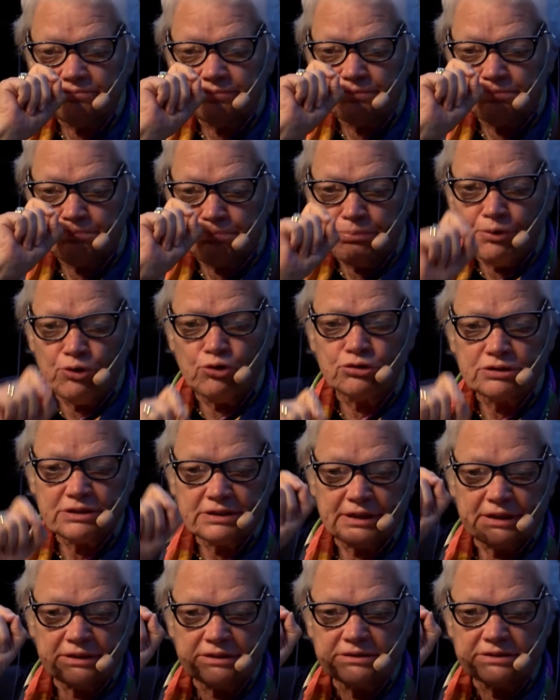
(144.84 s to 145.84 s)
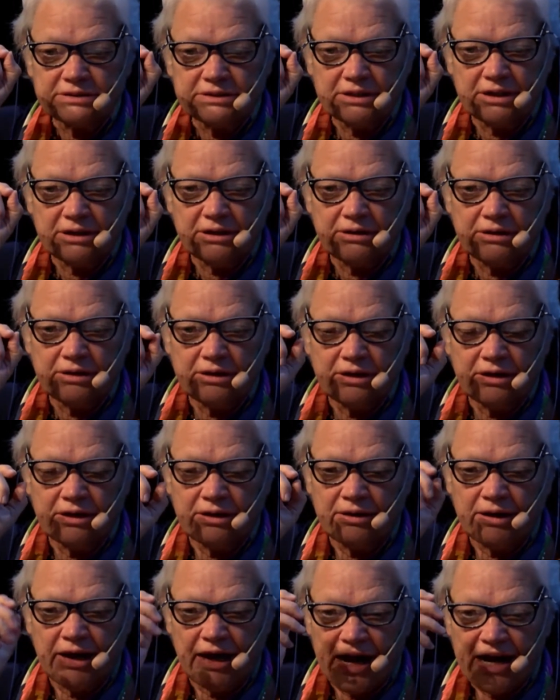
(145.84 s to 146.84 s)
important
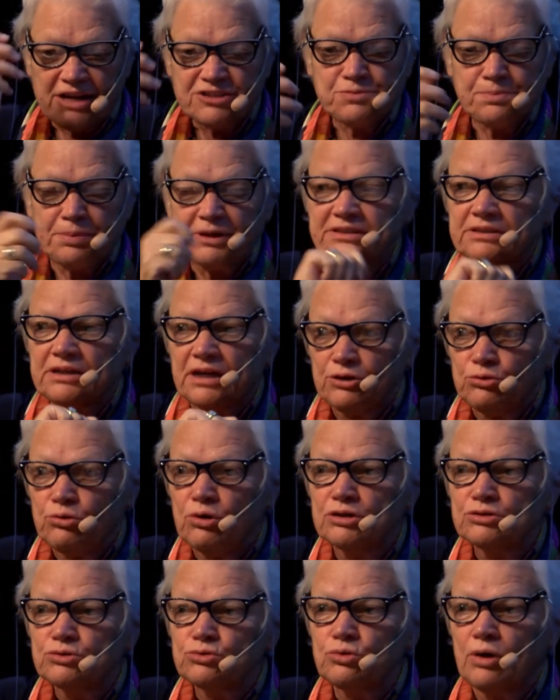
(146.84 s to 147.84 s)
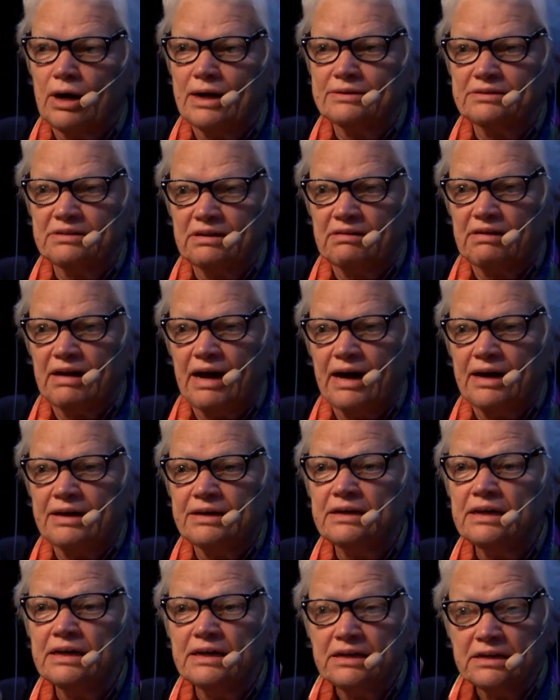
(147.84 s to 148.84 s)
aspect I want to
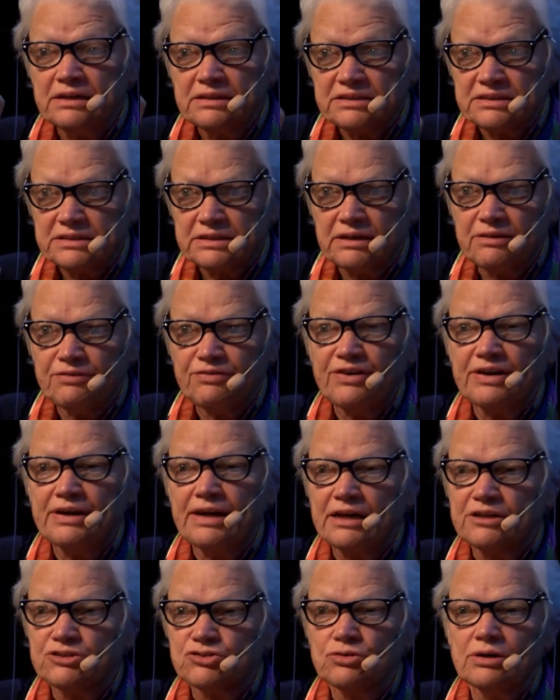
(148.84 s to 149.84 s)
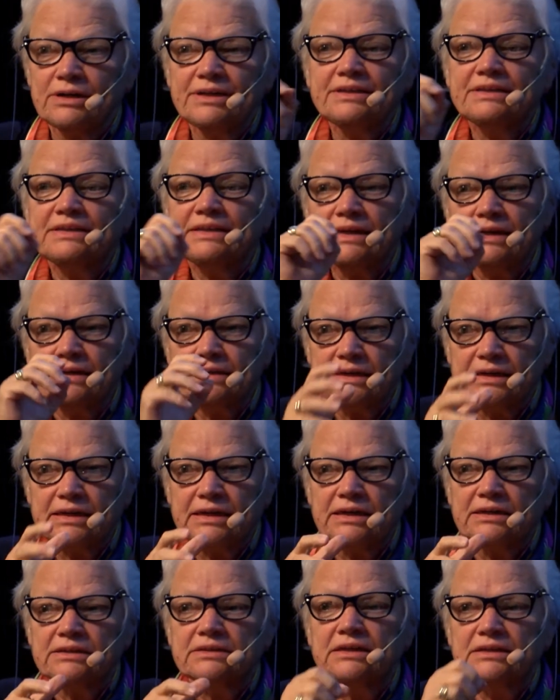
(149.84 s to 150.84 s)
underline, Stefan actually
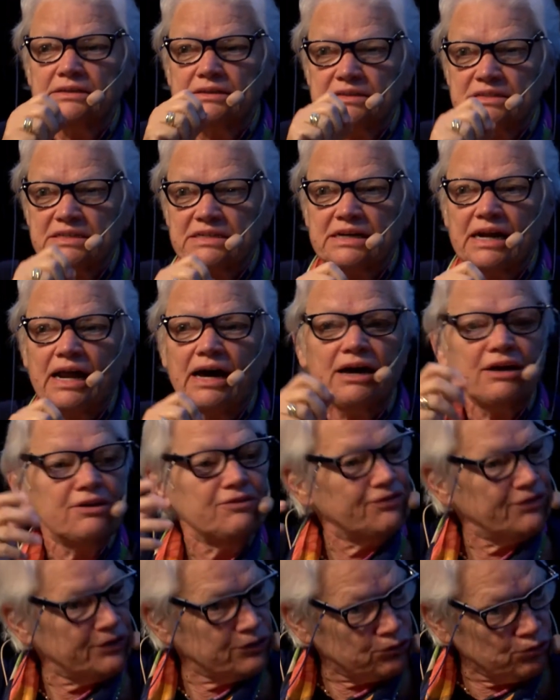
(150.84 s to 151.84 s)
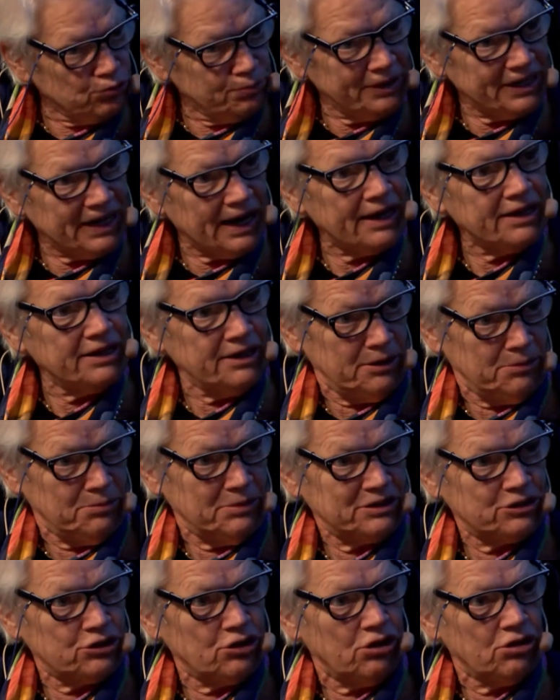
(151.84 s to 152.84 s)
dedicated his life to benign
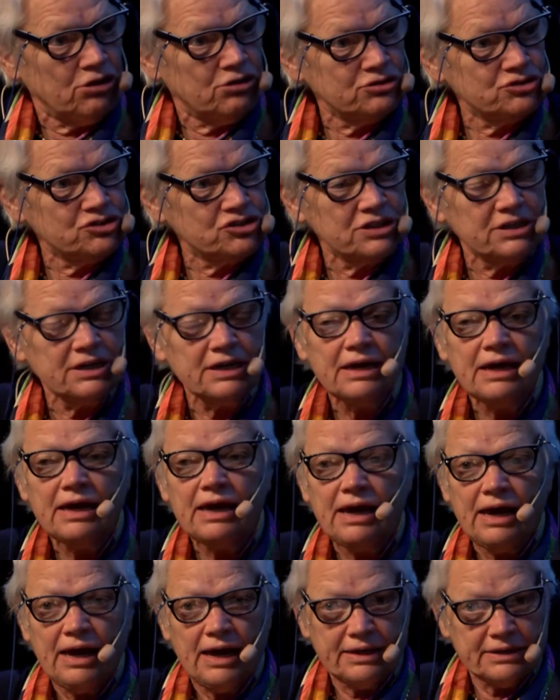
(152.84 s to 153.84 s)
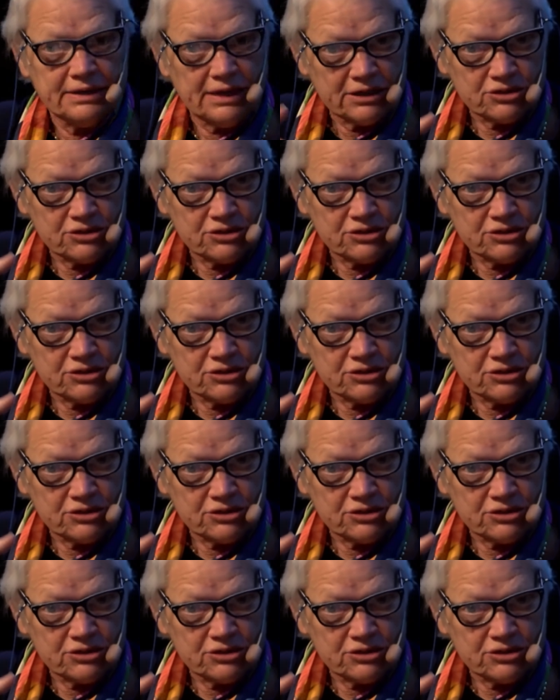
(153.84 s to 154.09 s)
hematology, and